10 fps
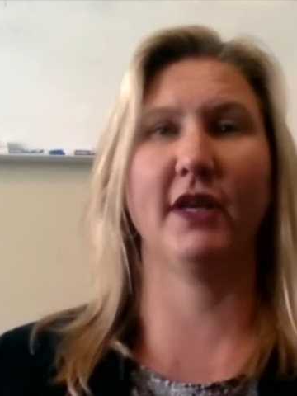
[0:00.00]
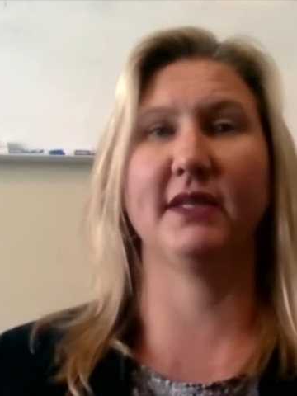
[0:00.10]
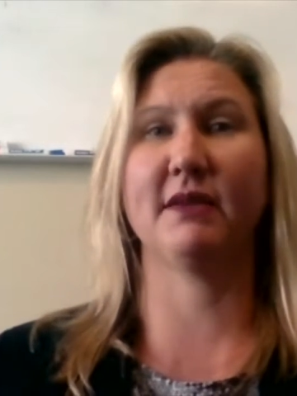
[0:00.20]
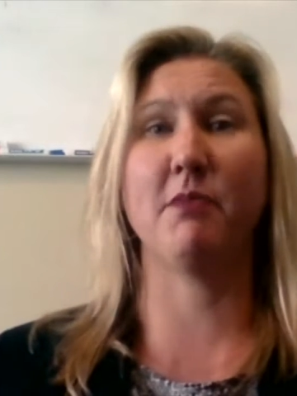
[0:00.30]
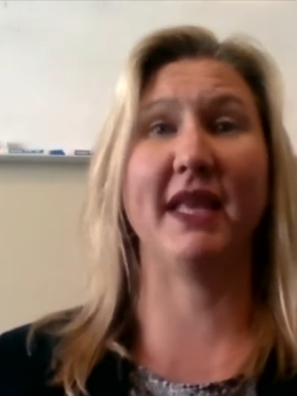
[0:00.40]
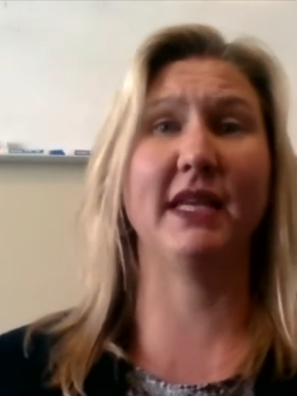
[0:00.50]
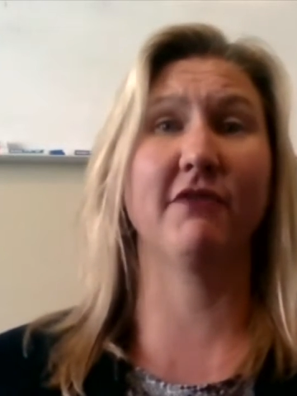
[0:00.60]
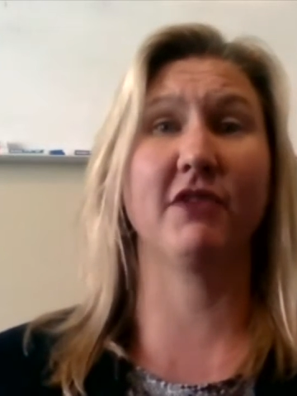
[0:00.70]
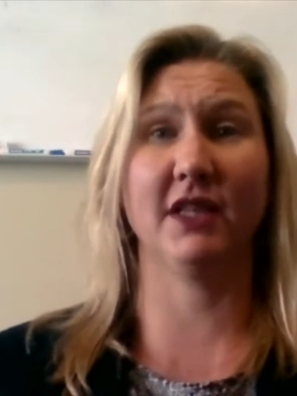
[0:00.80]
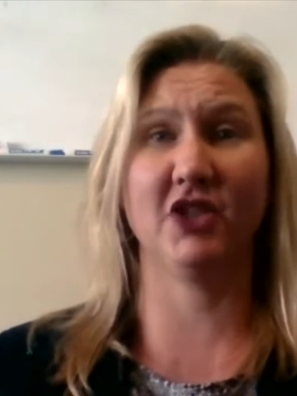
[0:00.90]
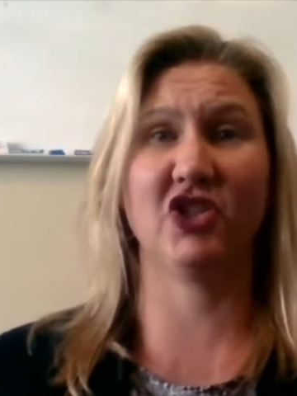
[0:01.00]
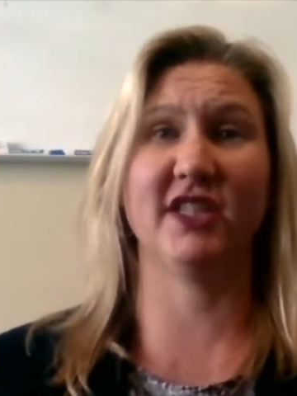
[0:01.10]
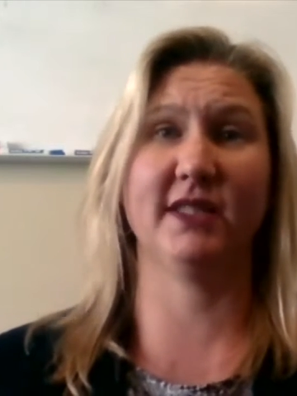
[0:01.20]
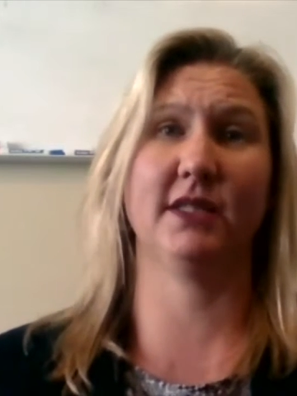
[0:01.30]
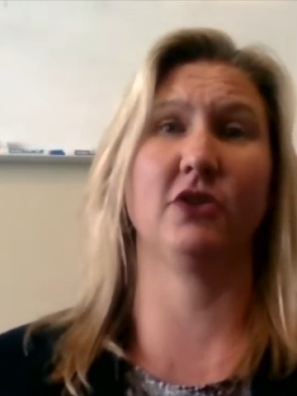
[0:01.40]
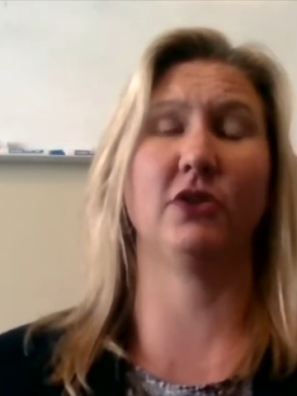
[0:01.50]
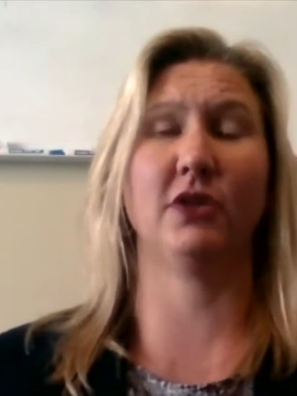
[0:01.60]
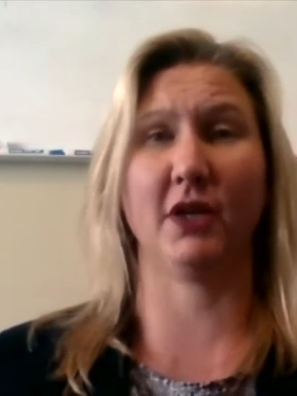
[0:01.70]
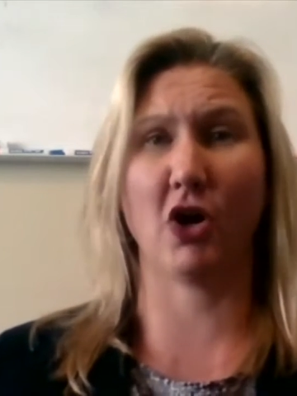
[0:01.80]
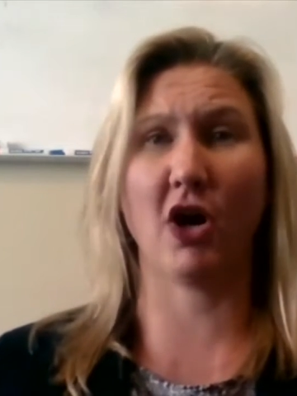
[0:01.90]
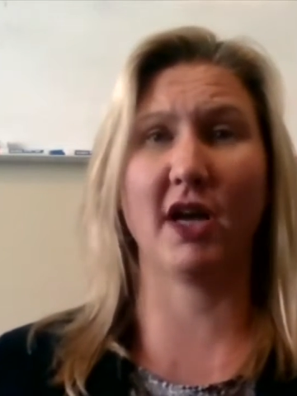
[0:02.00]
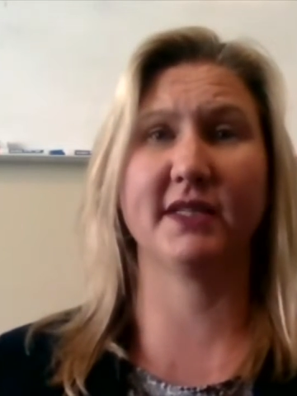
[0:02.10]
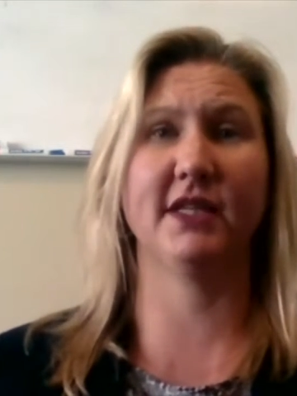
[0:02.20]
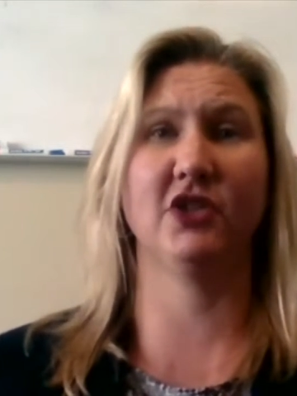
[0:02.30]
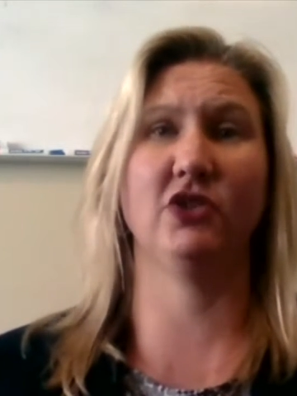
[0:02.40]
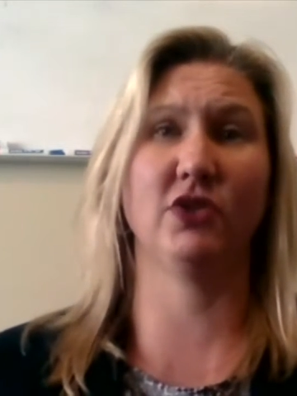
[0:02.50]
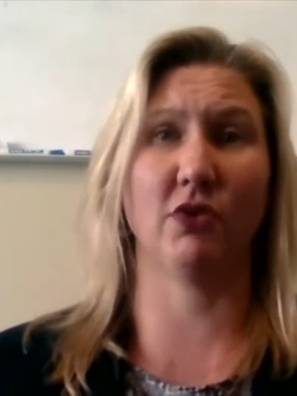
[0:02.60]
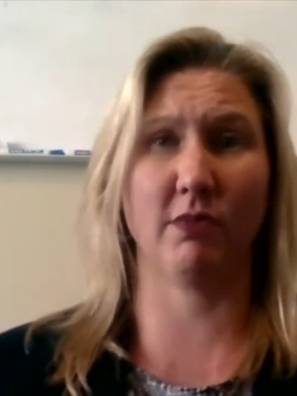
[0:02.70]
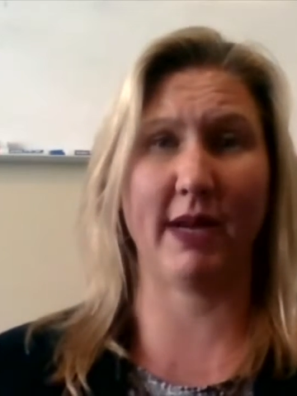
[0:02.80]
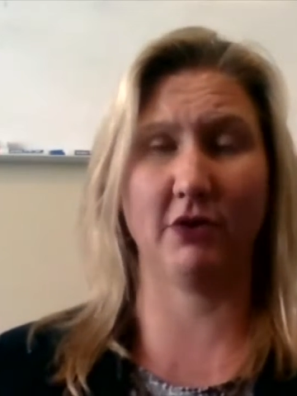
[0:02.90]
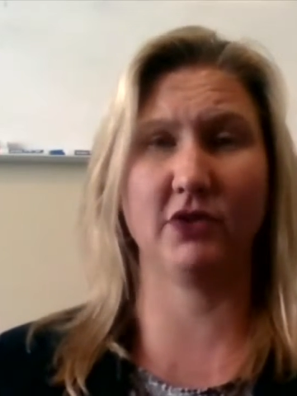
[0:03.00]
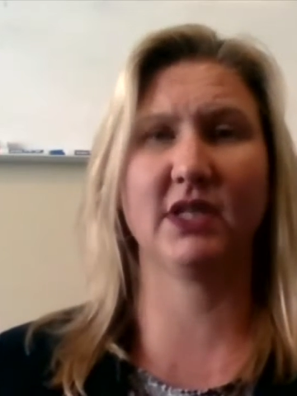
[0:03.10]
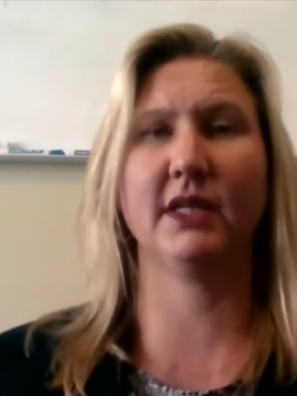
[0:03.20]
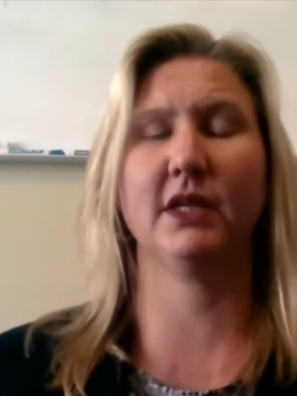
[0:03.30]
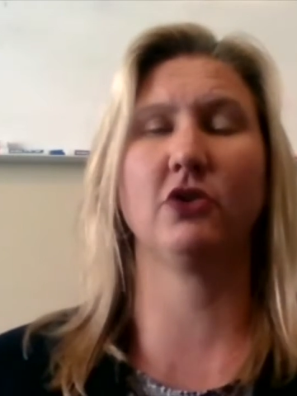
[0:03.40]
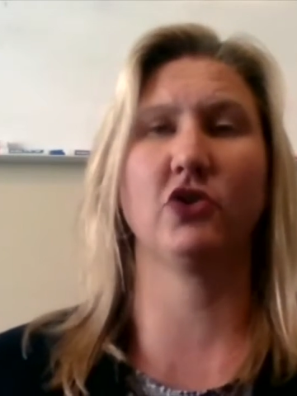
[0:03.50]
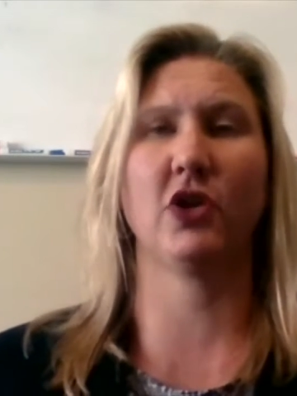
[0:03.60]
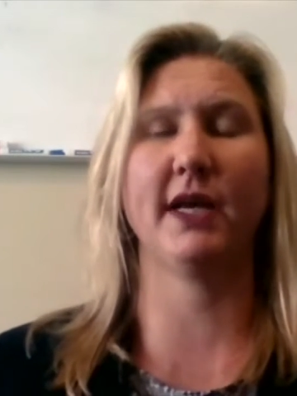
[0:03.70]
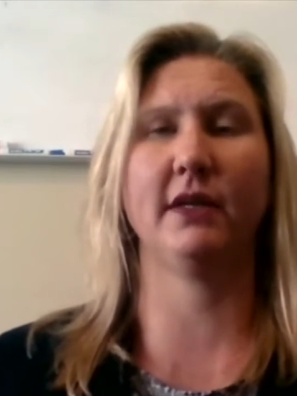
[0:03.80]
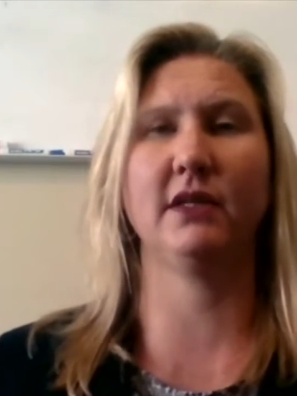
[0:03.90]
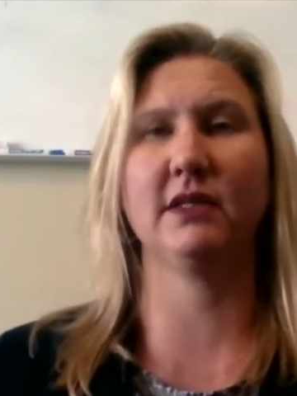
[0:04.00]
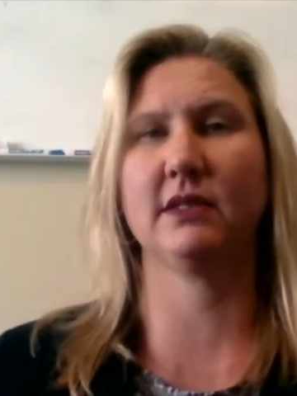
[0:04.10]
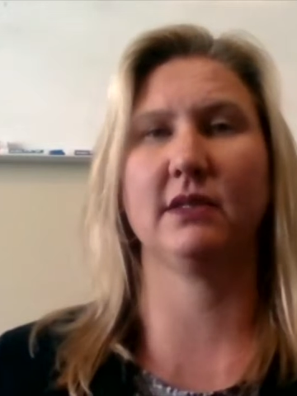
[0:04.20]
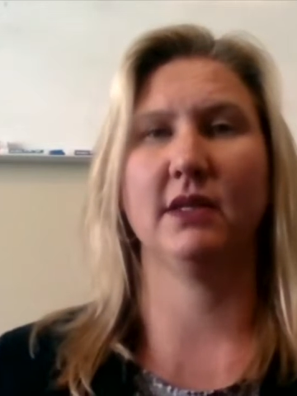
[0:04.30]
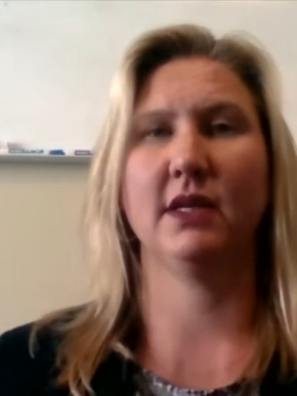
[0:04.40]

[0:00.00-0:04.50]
and many of the logistical and cost issues around clinical trials.